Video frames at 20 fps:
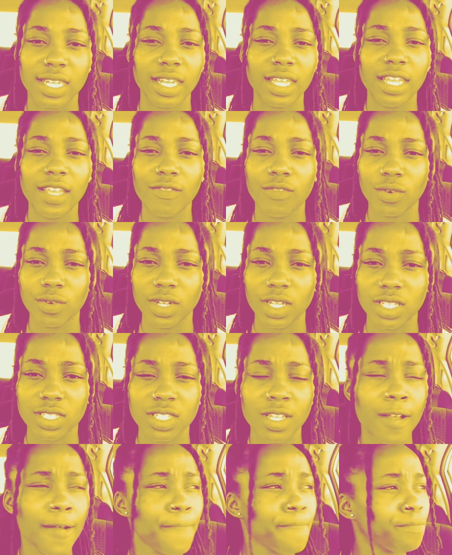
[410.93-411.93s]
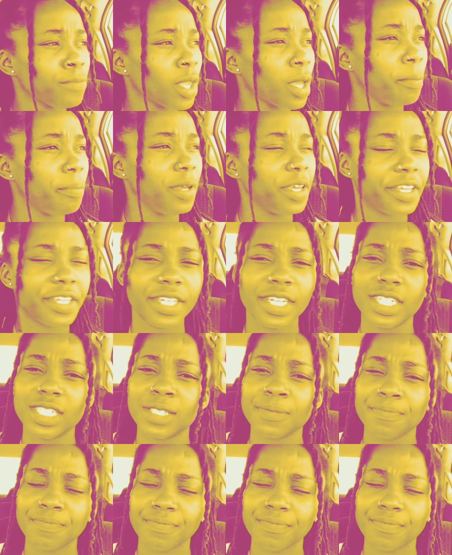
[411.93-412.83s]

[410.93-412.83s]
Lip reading: and evilness. Because